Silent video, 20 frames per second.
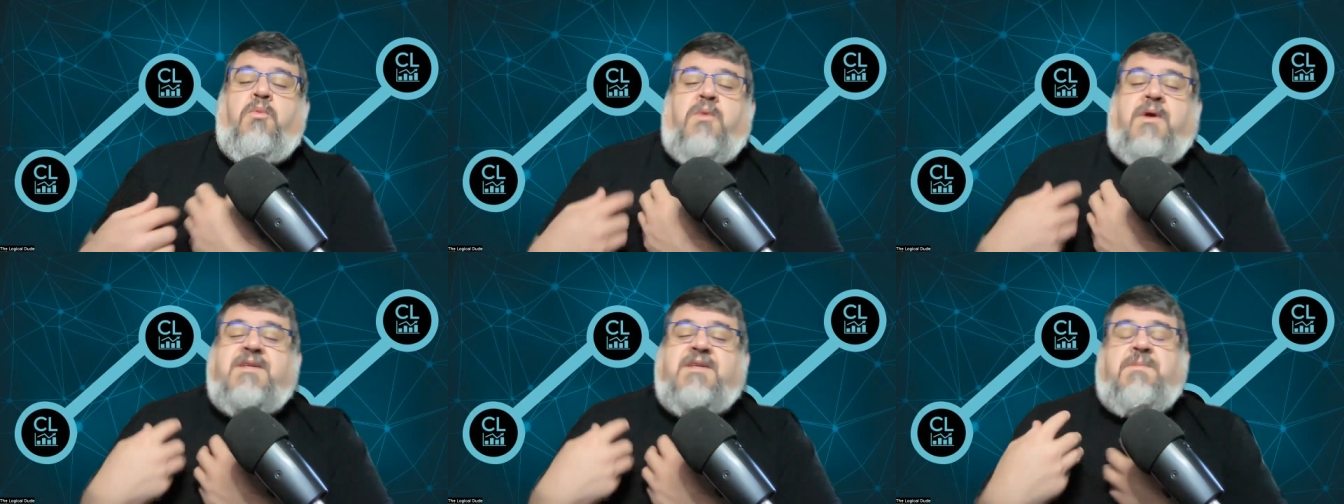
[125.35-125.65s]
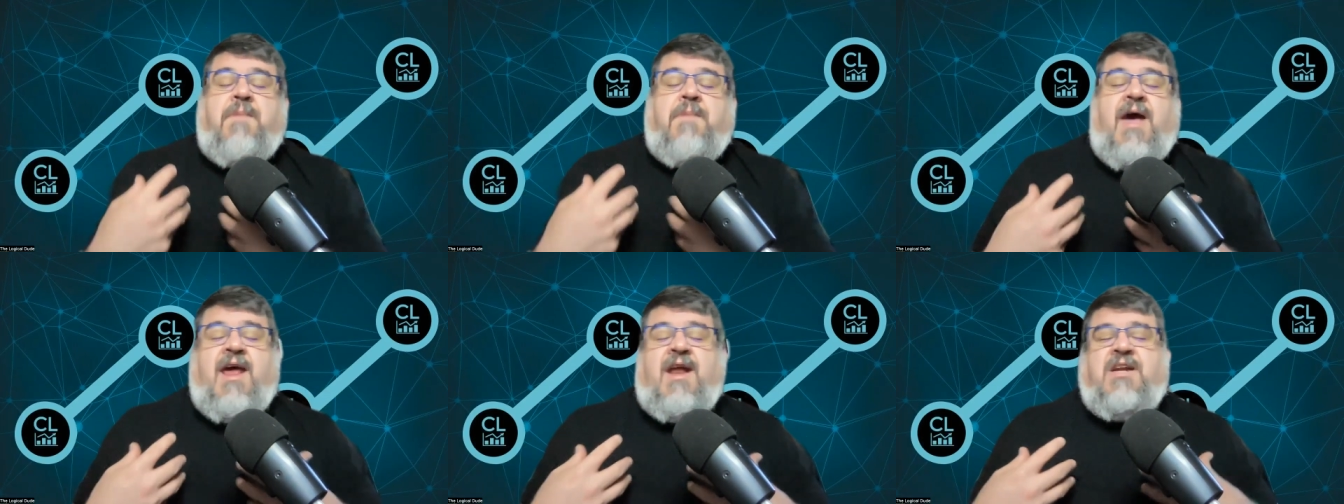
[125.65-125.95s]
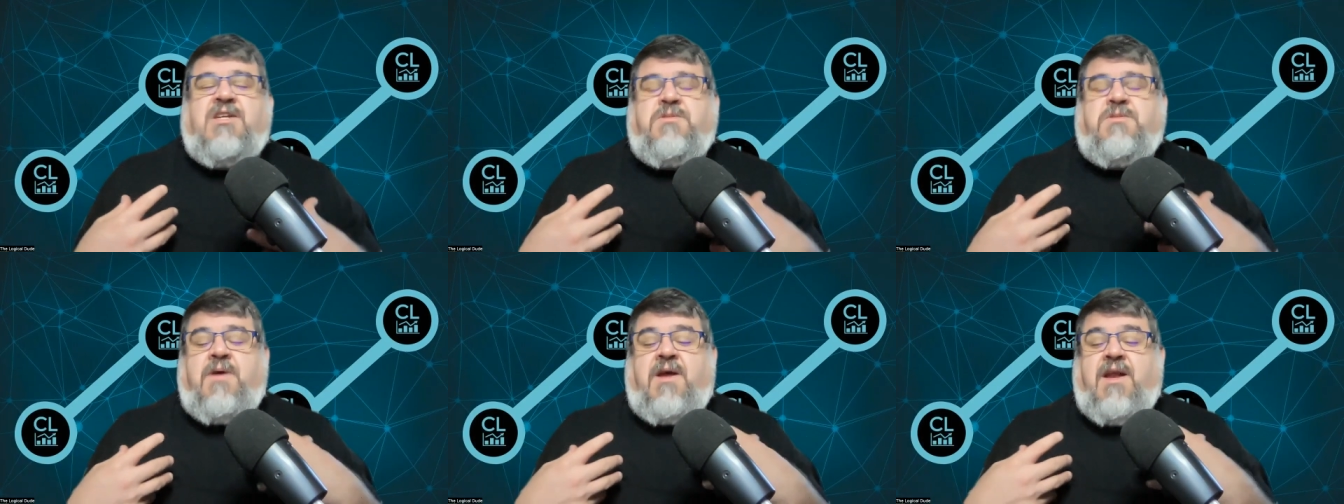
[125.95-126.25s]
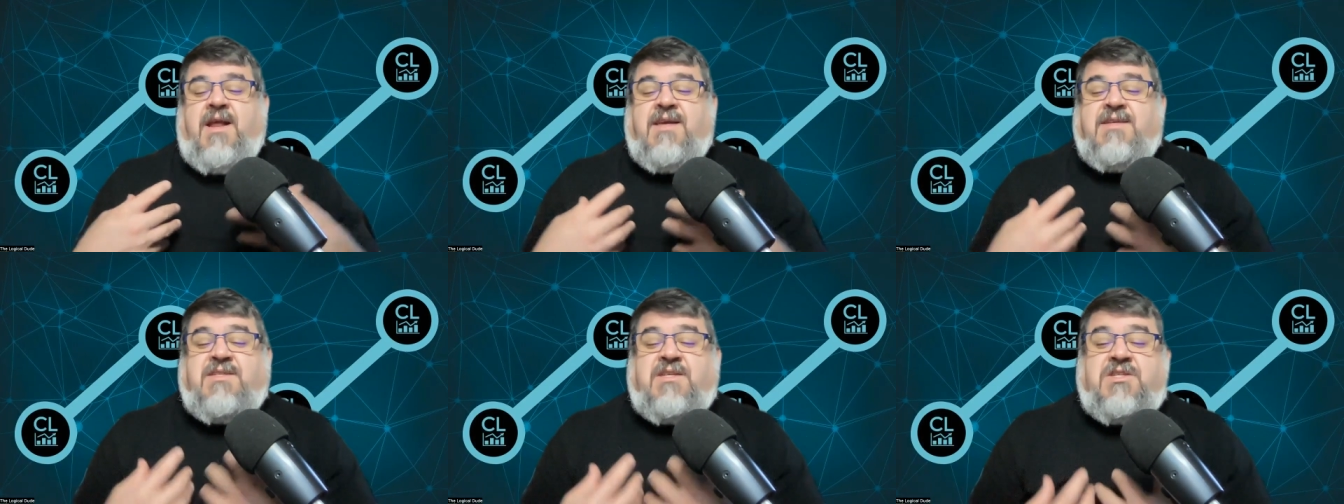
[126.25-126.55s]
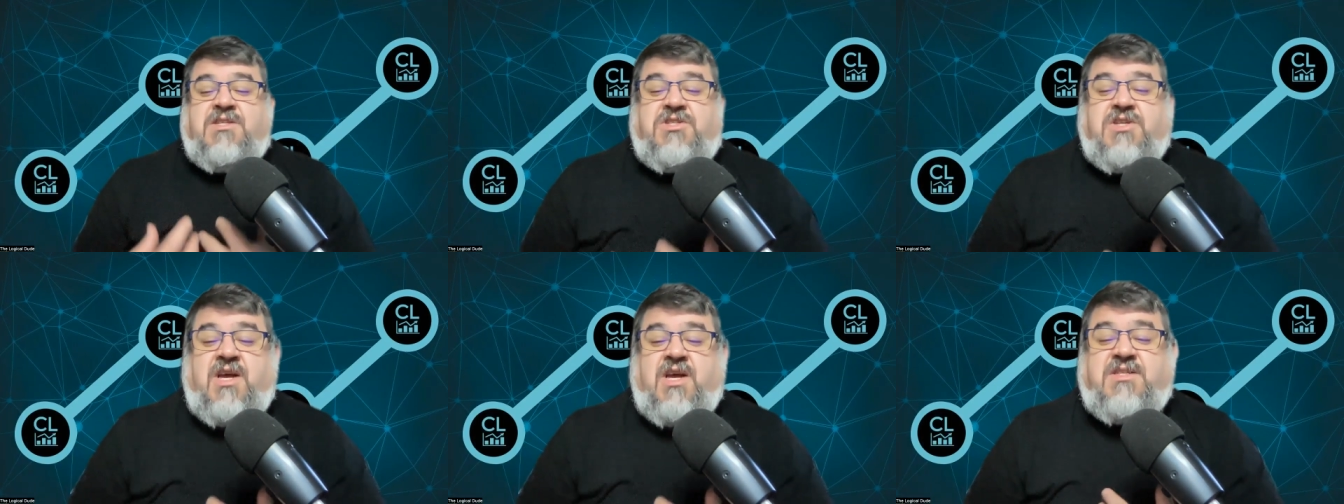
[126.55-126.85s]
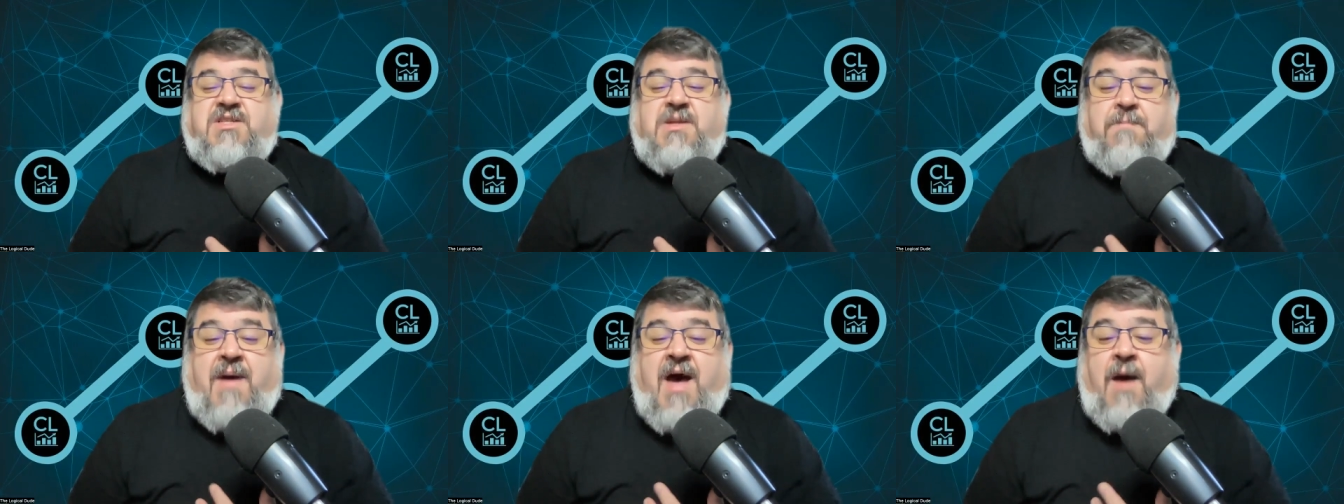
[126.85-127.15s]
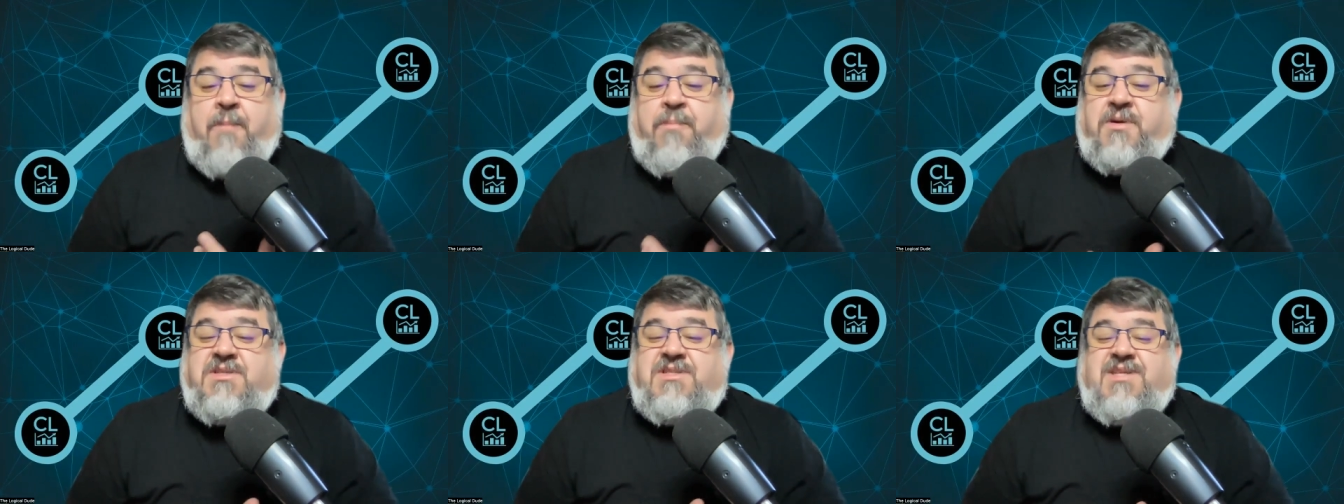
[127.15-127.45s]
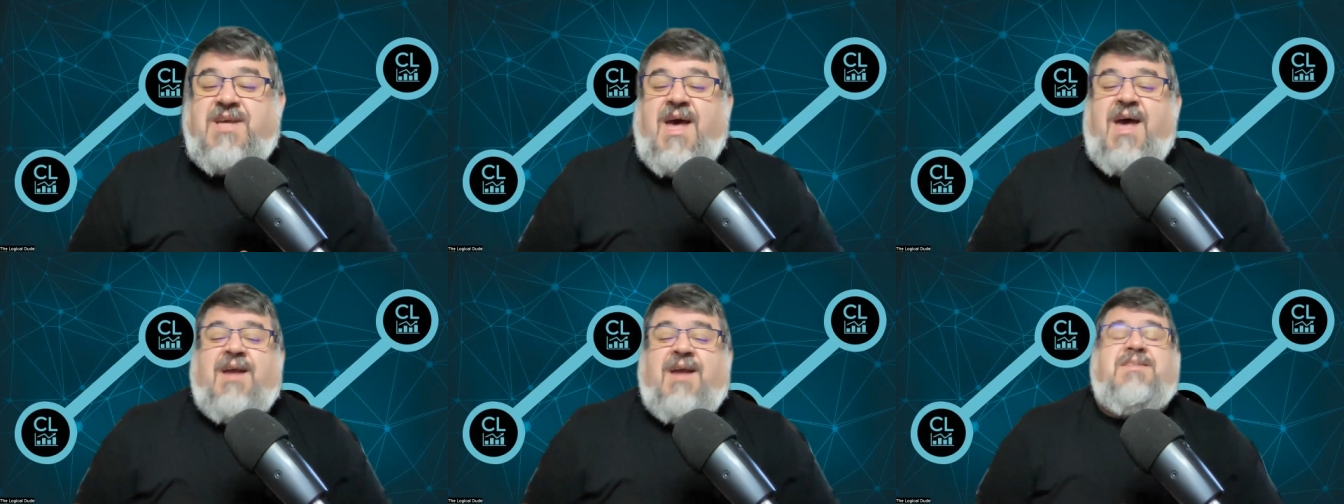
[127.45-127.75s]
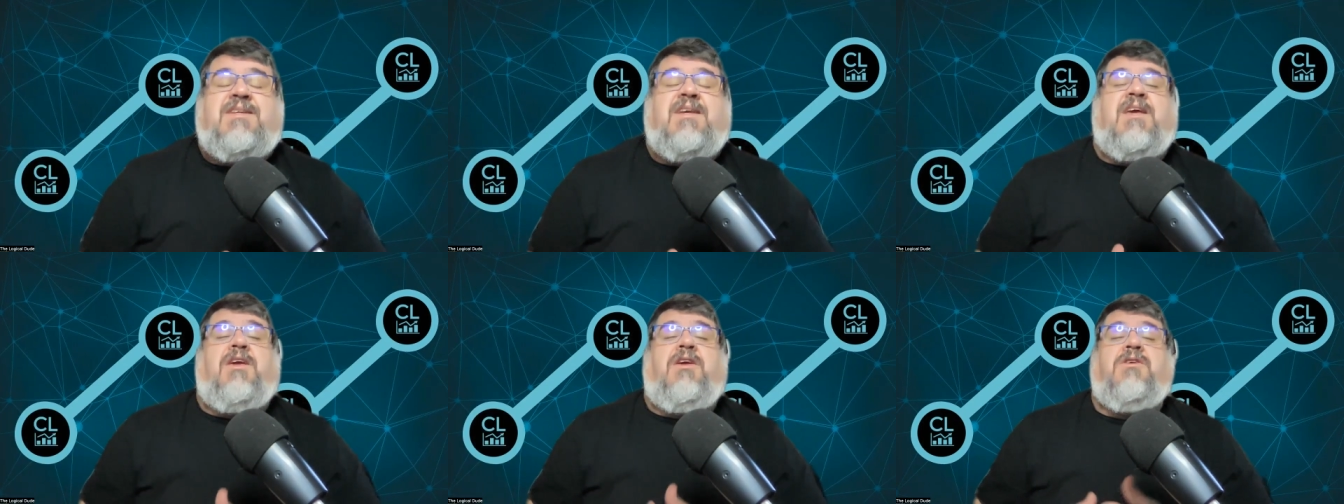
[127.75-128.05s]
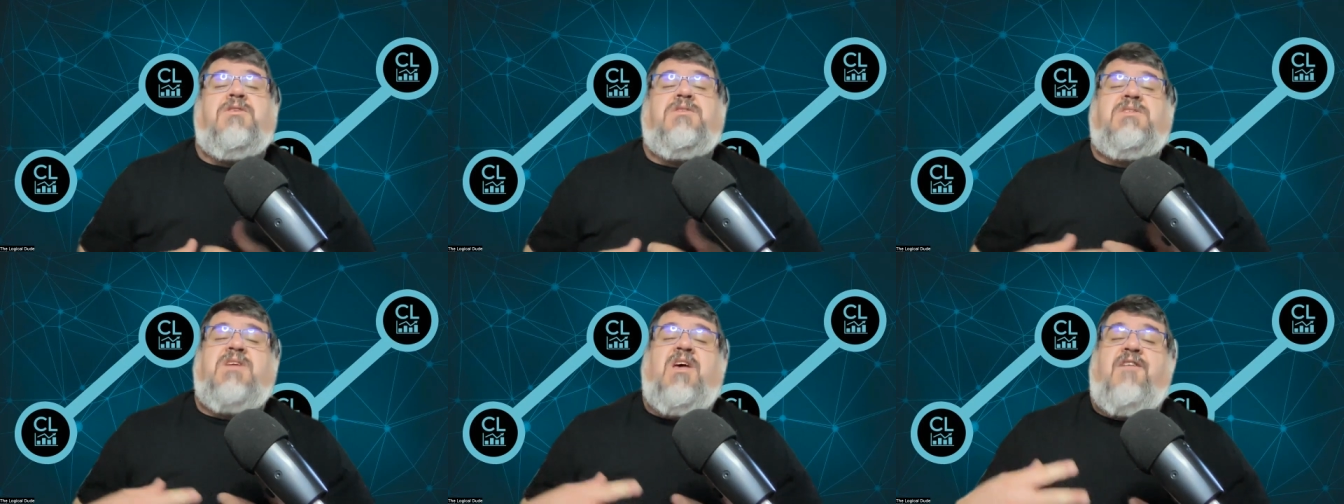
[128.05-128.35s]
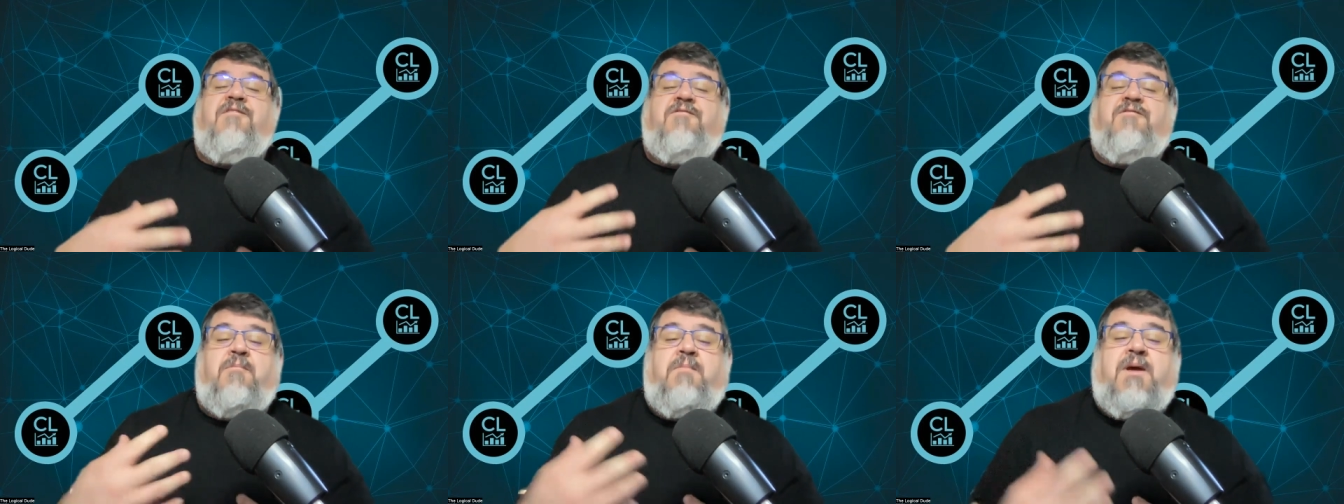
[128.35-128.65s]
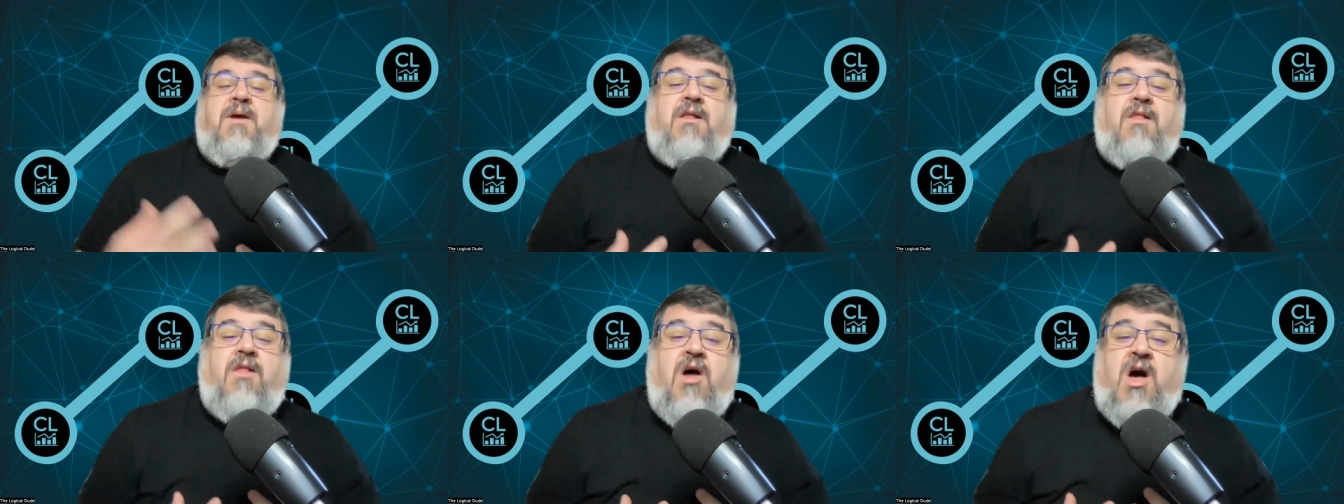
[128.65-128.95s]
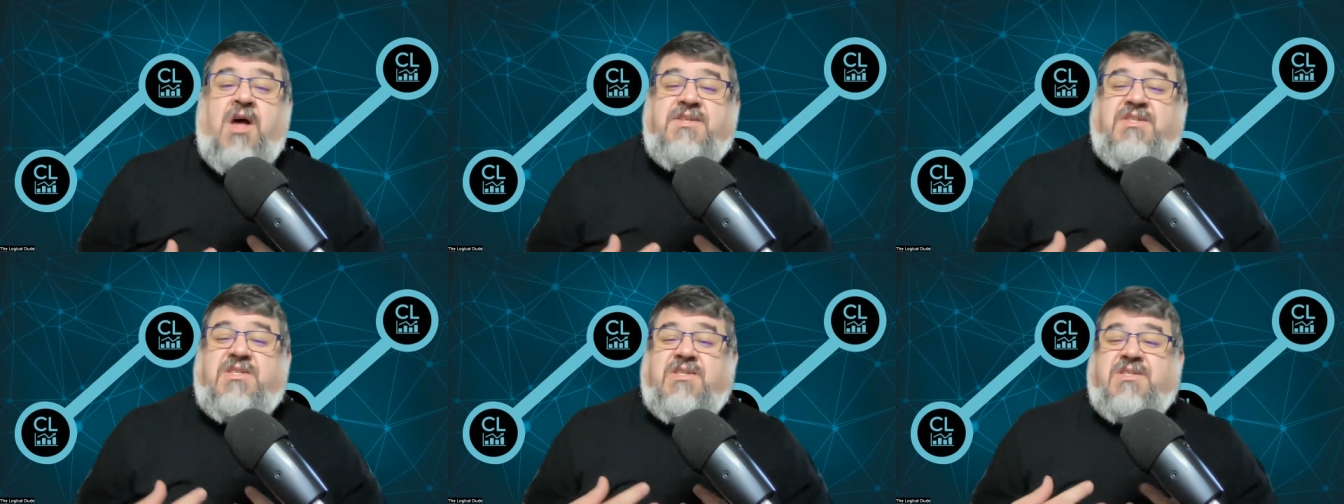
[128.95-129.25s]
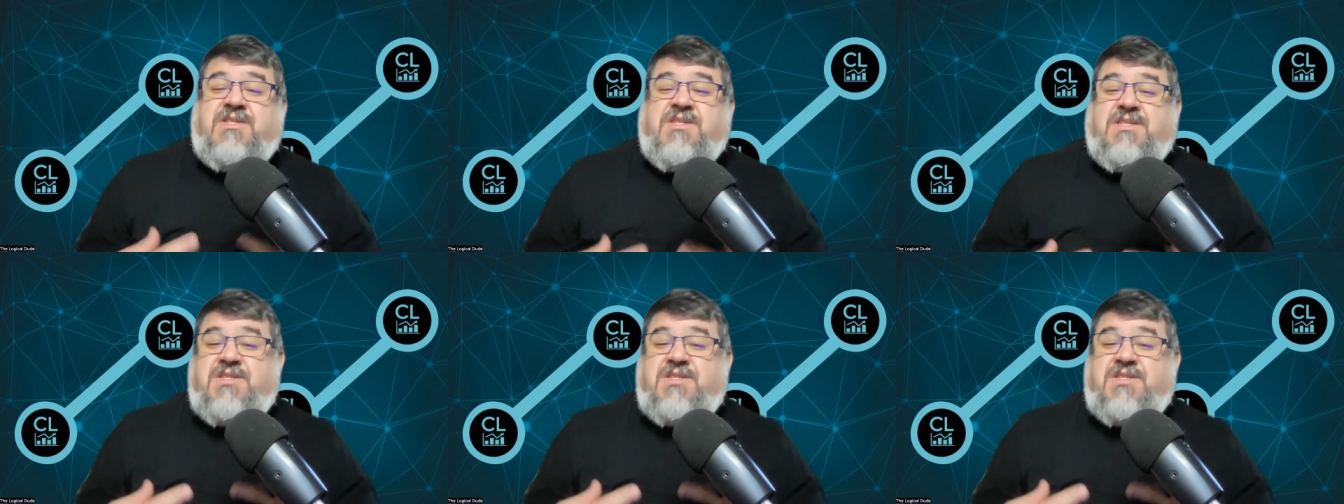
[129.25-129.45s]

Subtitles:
risk management isn't just about protecting yourself from big losses.